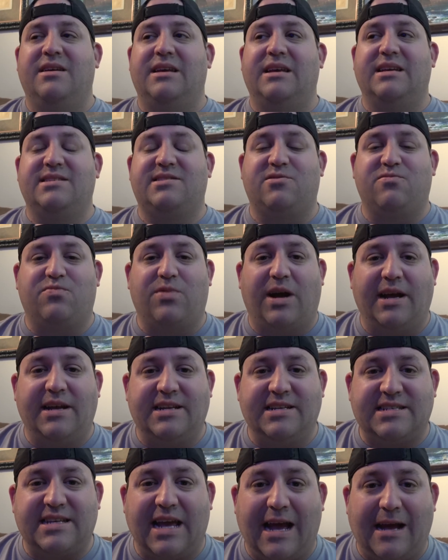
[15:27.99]
is the ride
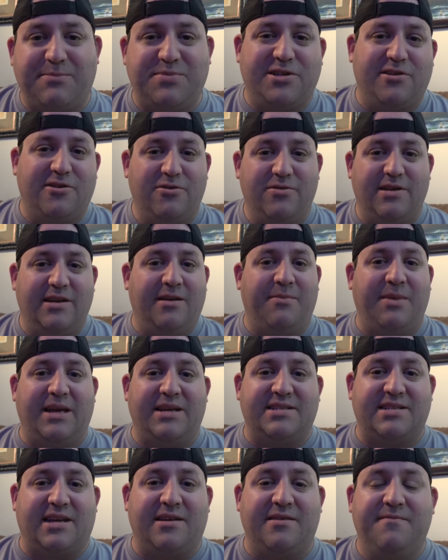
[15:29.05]
is absolutely
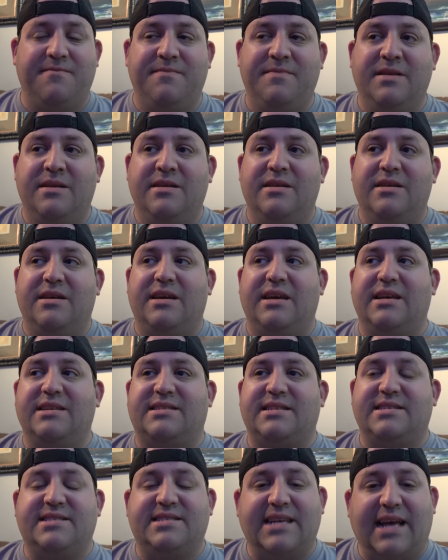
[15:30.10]
amazing. It's
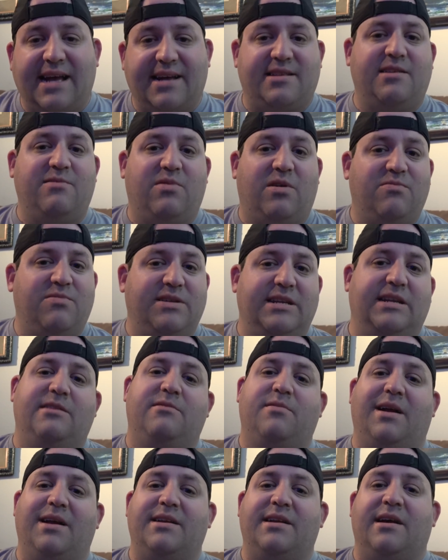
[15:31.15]
exactly what we need
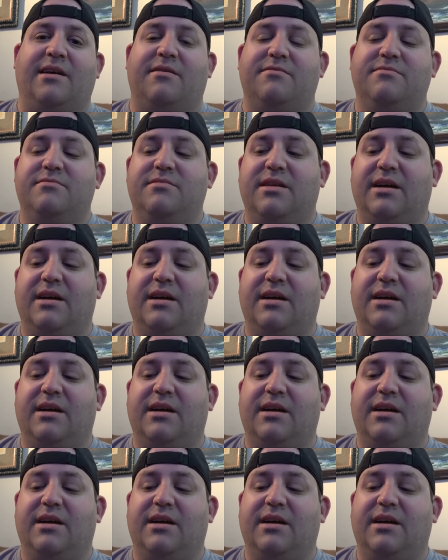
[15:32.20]
right now.